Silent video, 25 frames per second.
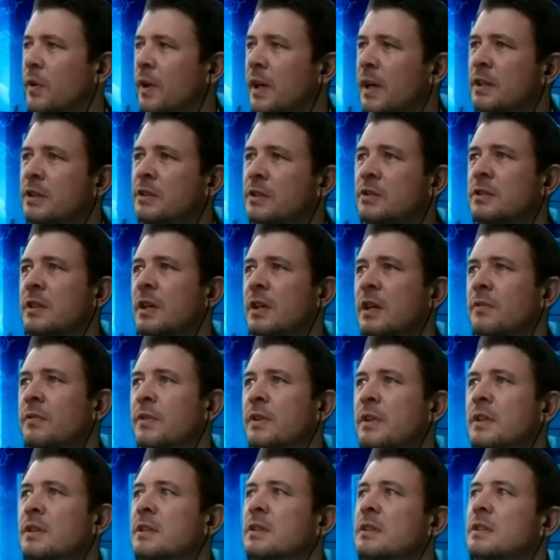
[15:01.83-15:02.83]
phase, I
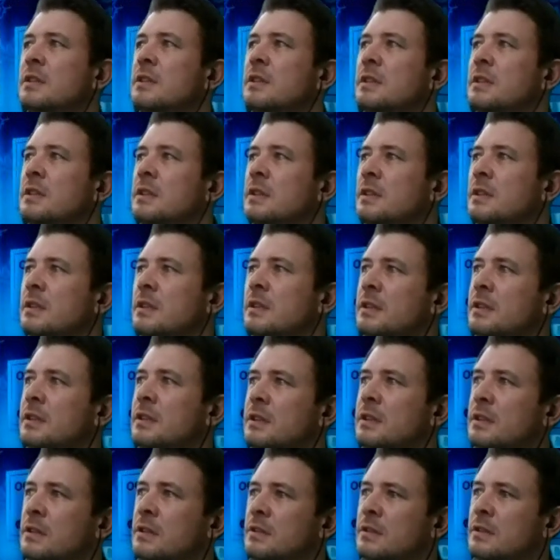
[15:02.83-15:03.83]
think,
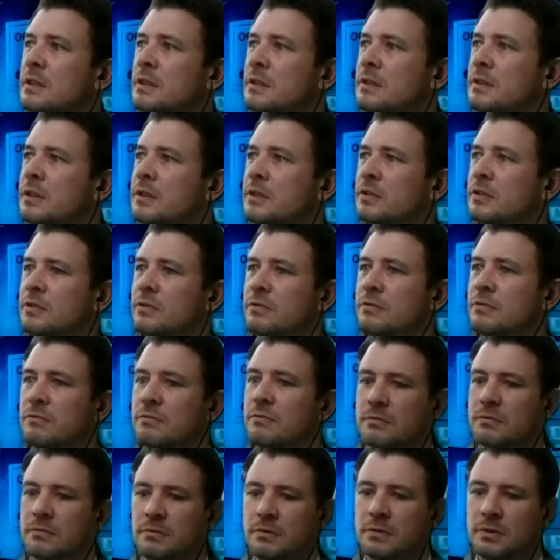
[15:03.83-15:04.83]
in this
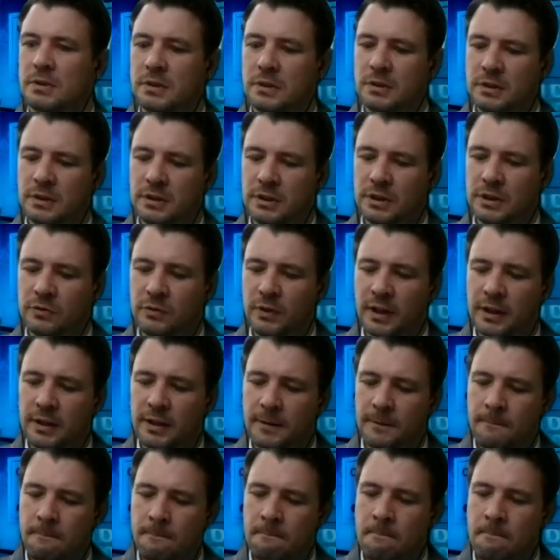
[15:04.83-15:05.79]
rack.